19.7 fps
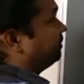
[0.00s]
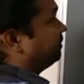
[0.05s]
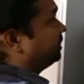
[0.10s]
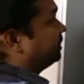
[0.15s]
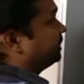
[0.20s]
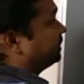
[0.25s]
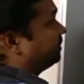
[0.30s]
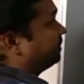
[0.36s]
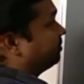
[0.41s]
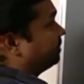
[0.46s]

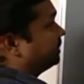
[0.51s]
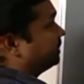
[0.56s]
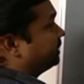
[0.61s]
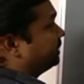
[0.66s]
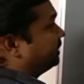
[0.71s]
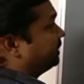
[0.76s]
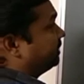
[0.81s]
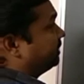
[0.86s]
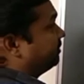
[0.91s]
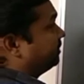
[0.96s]
which is
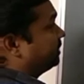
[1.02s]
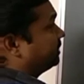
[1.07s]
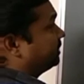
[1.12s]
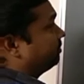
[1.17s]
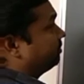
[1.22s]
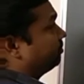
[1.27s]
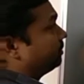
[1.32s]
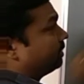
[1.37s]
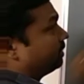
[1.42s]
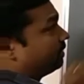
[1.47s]
represented with the
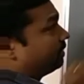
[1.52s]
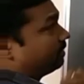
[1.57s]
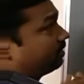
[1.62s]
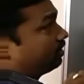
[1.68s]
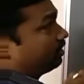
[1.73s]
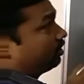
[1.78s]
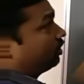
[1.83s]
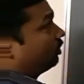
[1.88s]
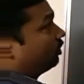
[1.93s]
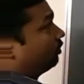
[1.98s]
symbol
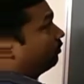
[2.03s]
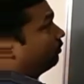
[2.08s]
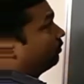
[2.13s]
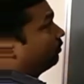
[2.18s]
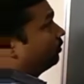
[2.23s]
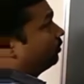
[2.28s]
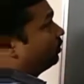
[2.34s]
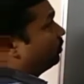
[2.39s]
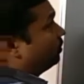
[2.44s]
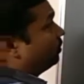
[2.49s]

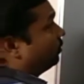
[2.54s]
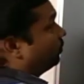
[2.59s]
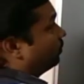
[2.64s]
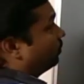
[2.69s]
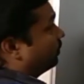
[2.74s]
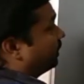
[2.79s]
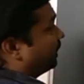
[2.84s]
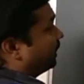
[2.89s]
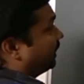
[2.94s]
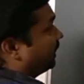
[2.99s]
O
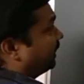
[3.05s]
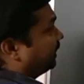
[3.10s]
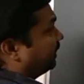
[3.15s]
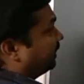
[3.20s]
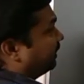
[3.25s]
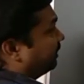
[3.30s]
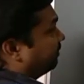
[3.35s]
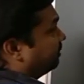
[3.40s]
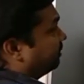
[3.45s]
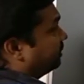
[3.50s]

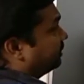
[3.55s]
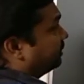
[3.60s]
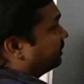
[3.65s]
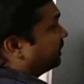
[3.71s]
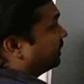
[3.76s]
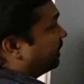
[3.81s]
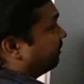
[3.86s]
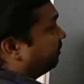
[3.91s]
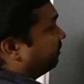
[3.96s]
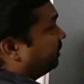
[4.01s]
and which
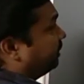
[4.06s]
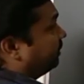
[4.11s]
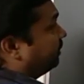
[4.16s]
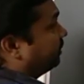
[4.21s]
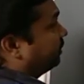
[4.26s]
is having